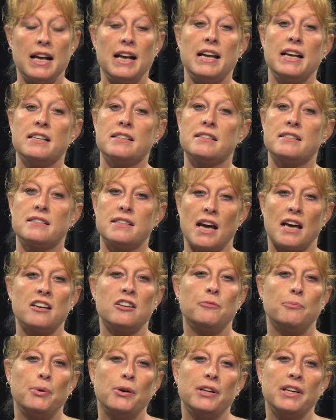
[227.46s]
Instead
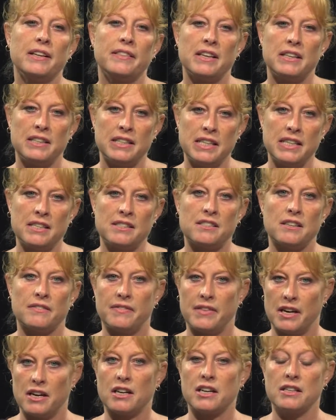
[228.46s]
of putting the needs of
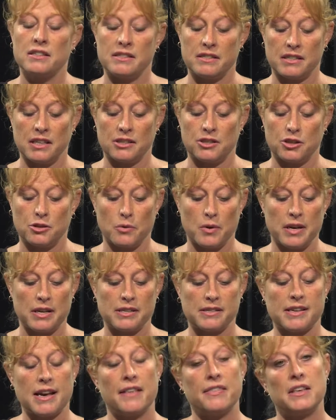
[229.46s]
their
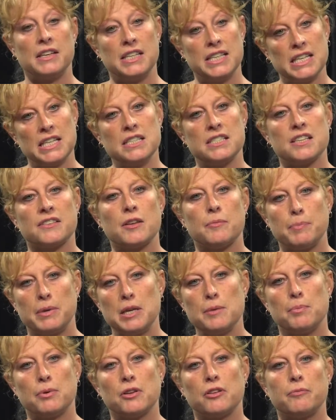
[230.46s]
constituents and the needs of the
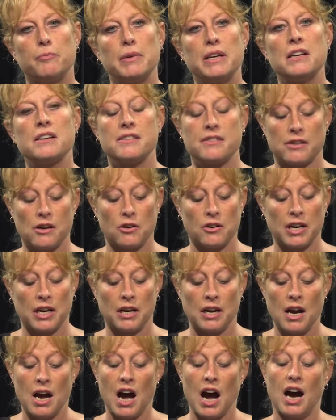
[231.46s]
people of
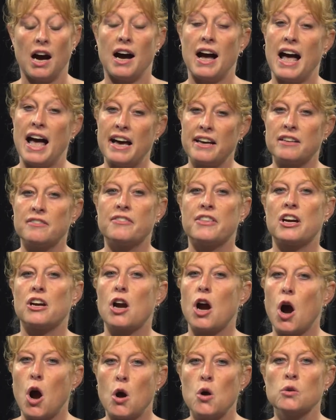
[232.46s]
Minnesota ahead of their
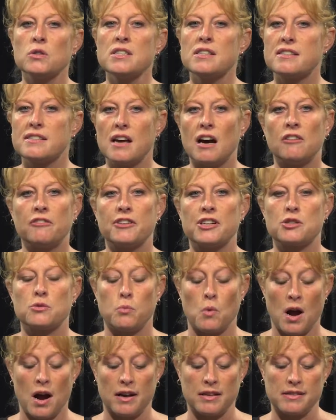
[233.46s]
own selfish
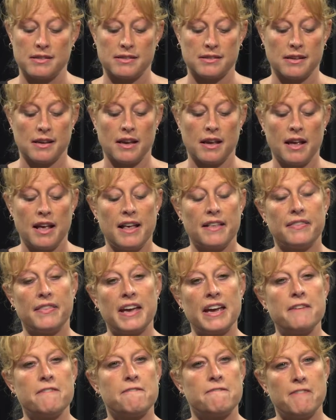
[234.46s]
wants,
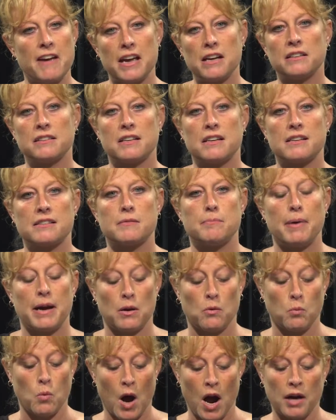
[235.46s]
they failed us by
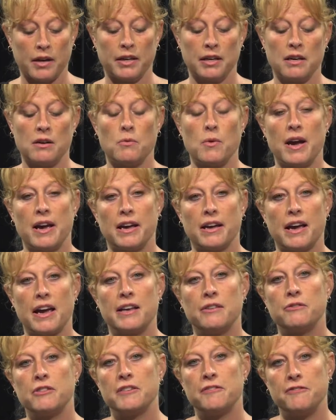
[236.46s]
walking away
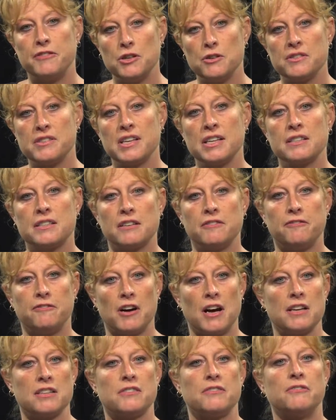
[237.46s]
and refusing to
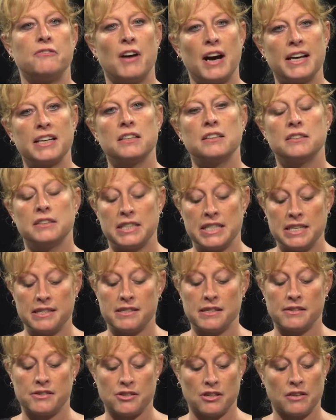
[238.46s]
fund vital needs
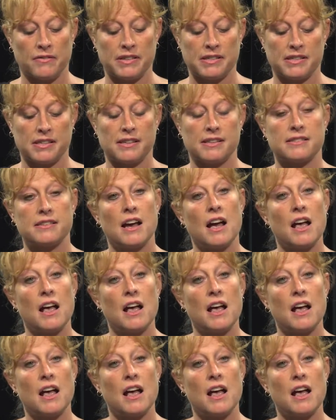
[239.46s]
and services